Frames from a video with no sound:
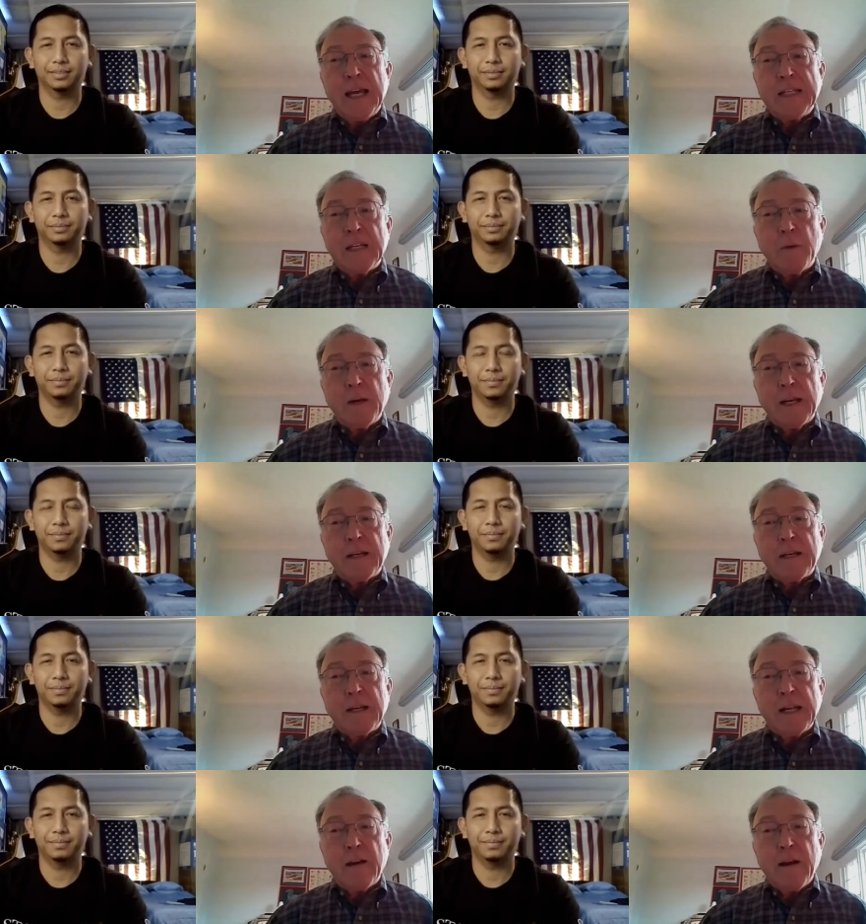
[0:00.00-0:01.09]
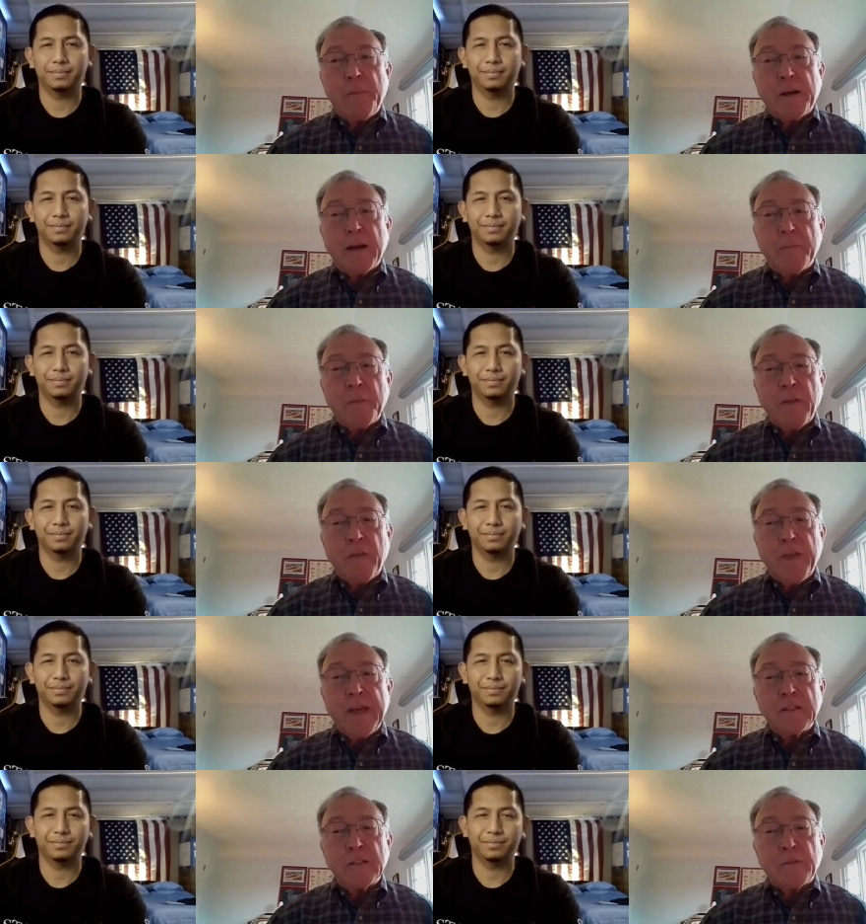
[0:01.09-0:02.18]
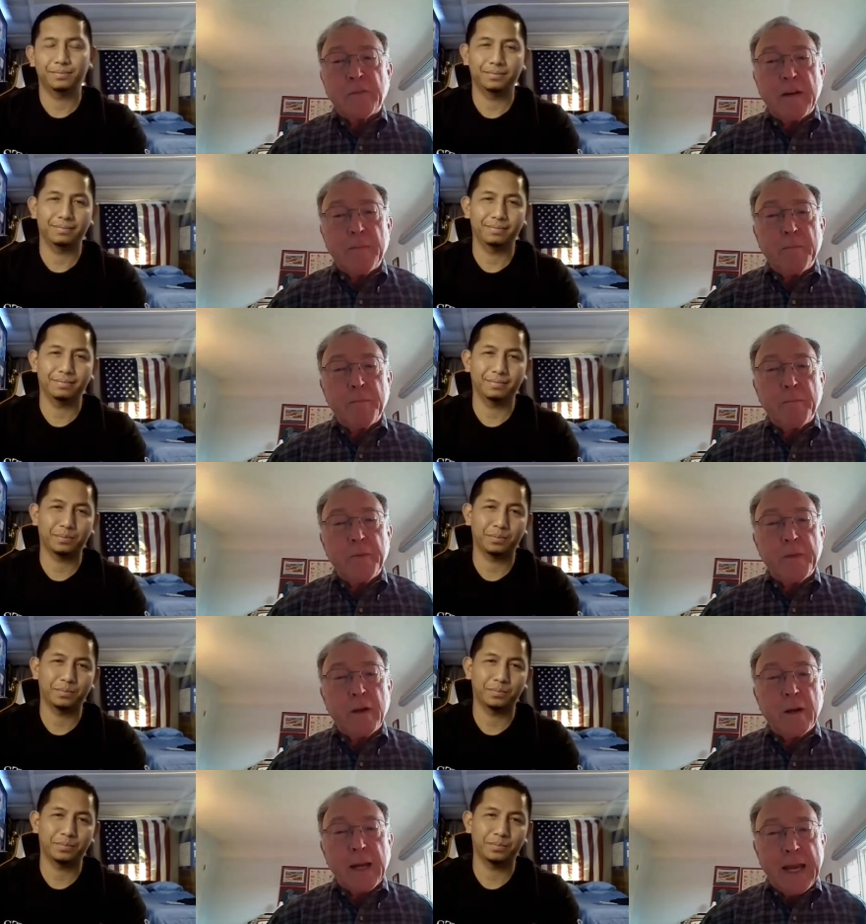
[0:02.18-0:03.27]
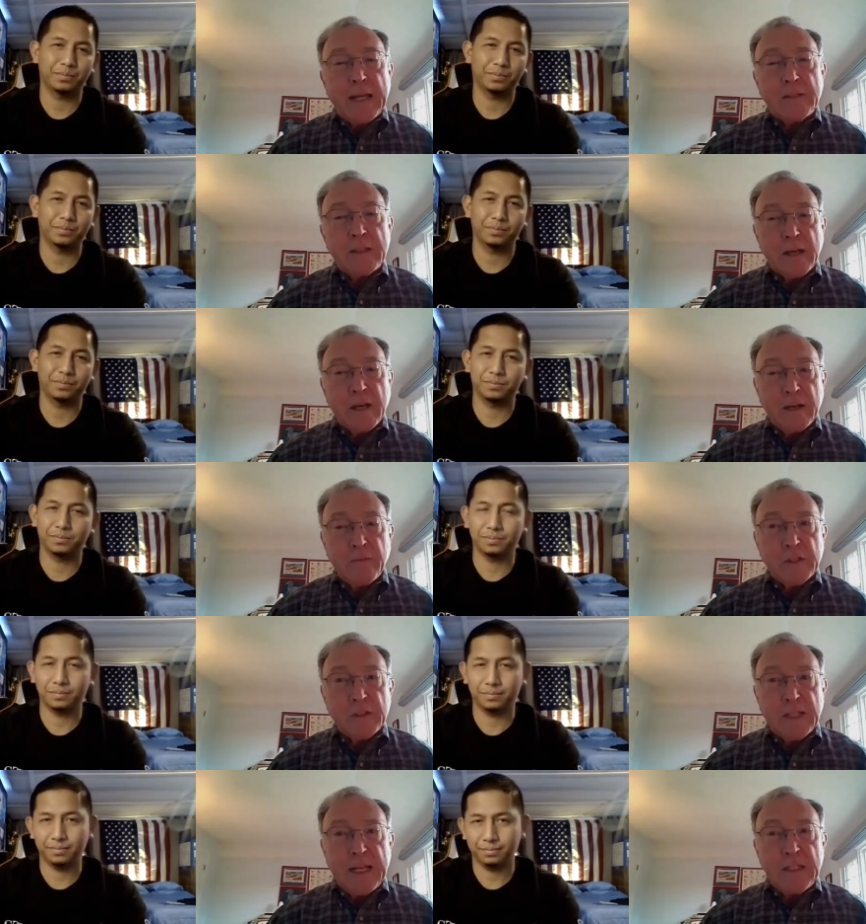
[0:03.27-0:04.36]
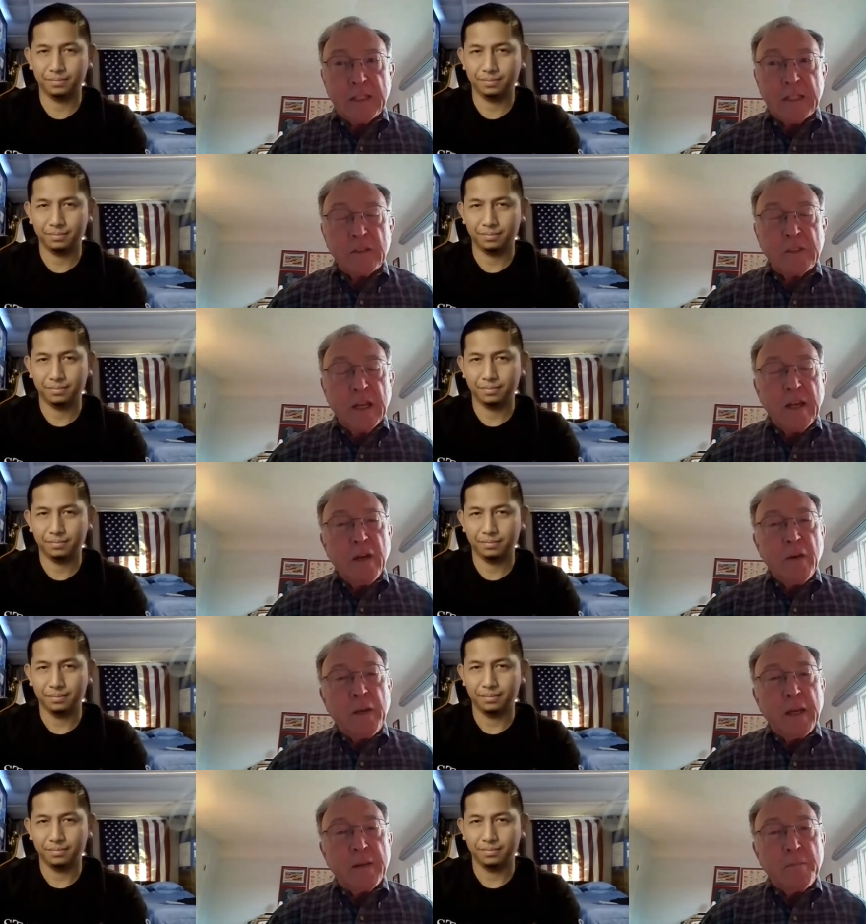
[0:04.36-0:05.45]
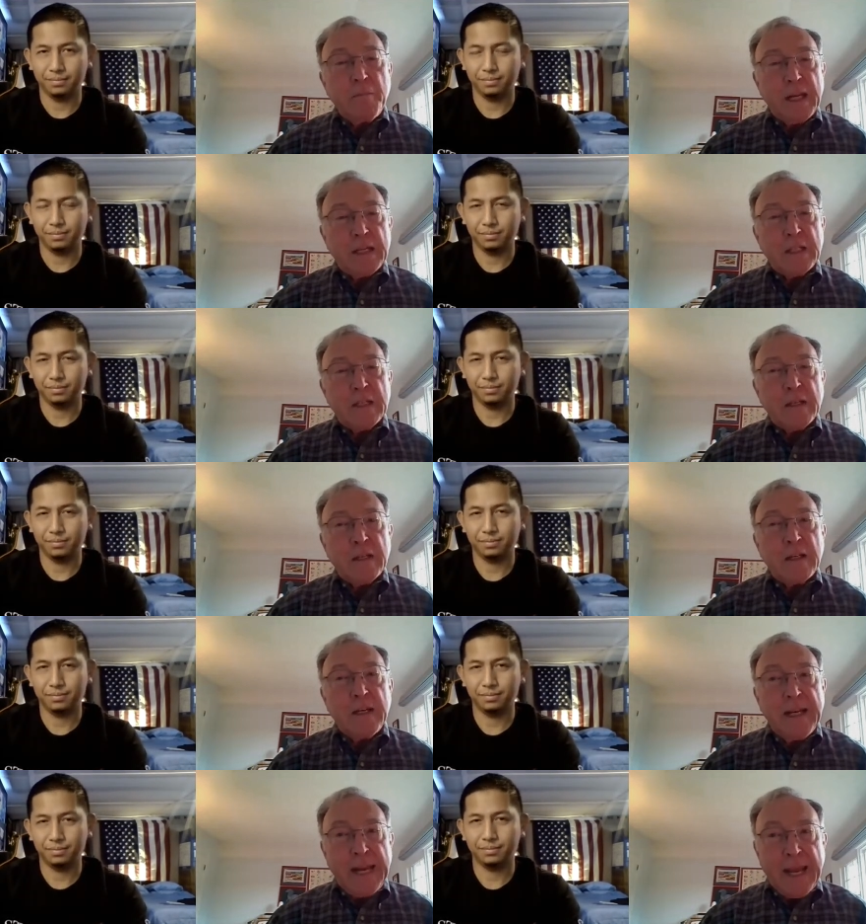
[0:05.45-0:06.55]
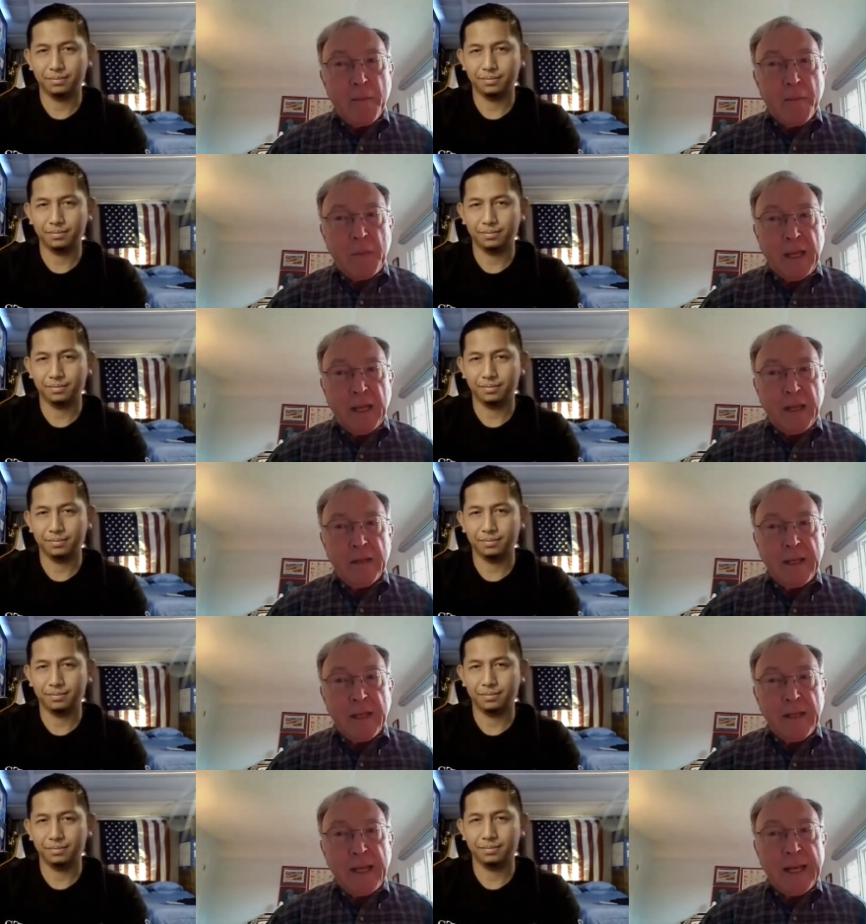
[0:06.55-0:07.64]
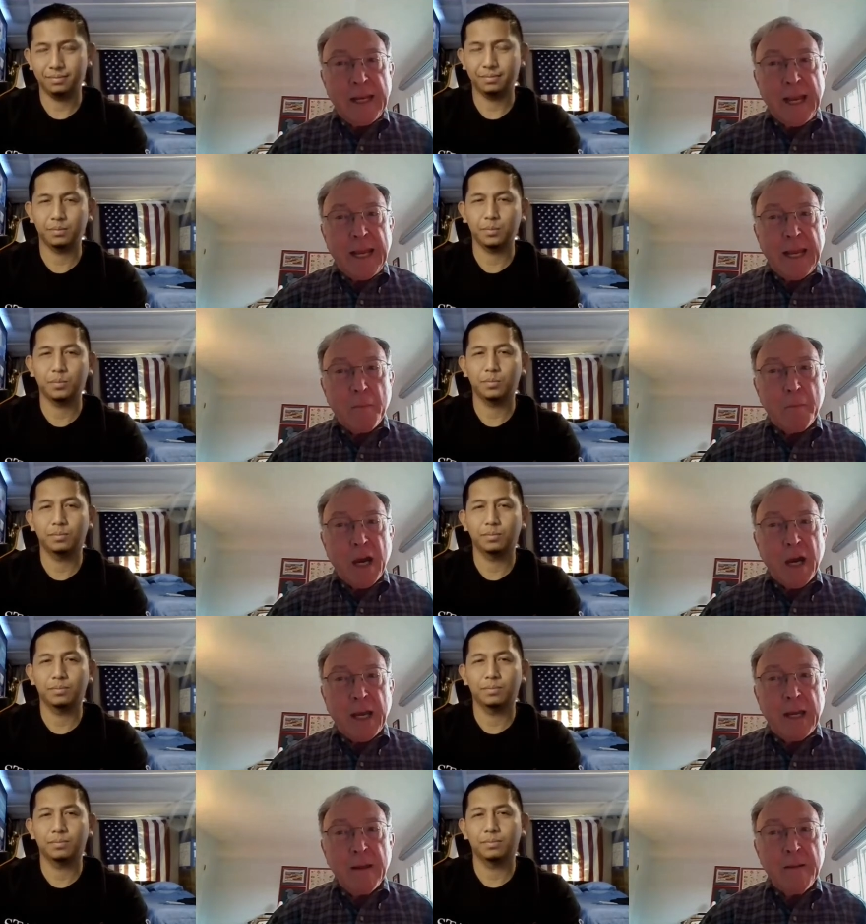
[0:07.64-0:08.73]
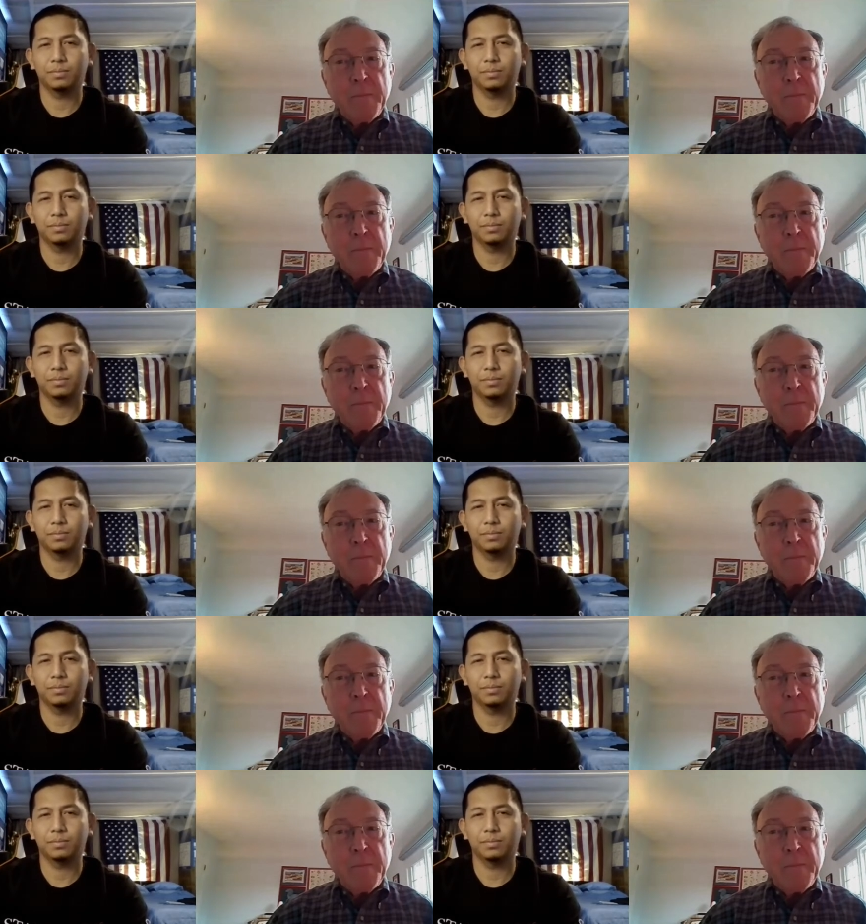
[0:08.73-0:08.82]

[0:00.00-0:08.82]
Speaker 1: I did want to clear up a couple of things from our last conversations. We had mentioned NAMI, N-A-M-I